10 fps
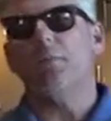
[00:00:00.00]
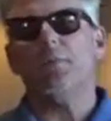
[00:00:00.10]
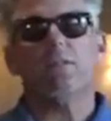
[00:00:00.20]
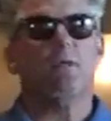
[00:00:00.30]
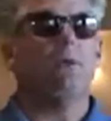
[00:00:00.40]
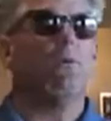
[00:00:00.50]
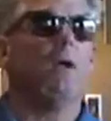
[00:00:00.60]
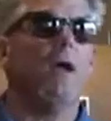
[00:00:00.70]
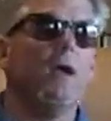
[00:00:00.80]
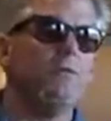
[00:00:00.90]
I'm going to tell you
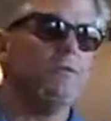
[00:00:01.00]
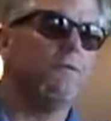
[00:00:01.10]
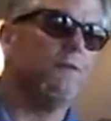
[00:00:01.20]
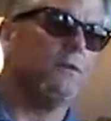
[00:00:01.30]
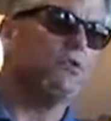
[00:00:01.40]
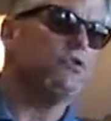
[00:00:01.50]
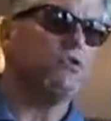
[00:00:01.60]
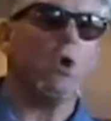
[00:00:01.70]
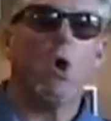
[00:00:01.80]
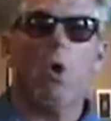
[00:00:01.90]
what, I also felt
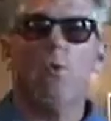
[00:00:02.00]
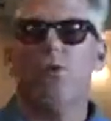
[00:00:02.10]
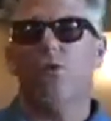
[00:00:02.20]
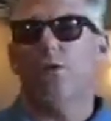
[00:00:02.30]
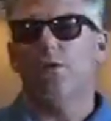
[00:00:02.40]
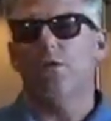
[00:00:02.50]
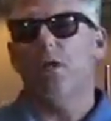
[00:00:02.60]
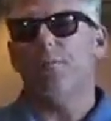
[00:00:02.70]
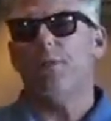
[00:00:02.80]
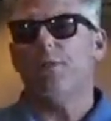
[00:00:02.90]
so good
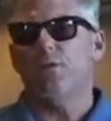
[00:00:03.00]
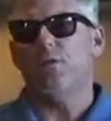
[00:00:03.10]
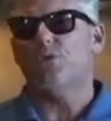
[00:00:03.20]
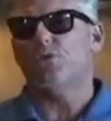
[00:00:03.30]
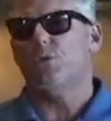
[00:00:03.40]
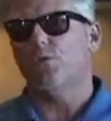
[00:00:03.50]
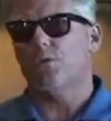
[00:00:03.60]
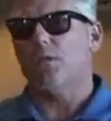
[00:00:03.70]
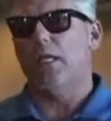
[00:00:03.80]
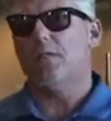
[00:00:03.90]
coming into this
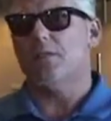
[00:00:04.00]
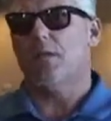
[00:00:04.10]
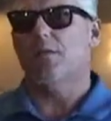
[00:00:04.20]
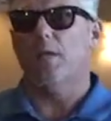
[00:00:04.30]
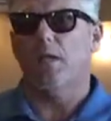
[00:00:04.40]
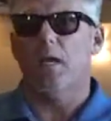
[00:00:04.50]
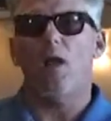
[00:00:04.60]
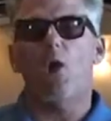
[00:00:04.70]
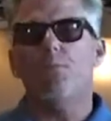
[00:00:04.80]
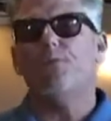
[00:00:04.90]
service last Sunday, and I hope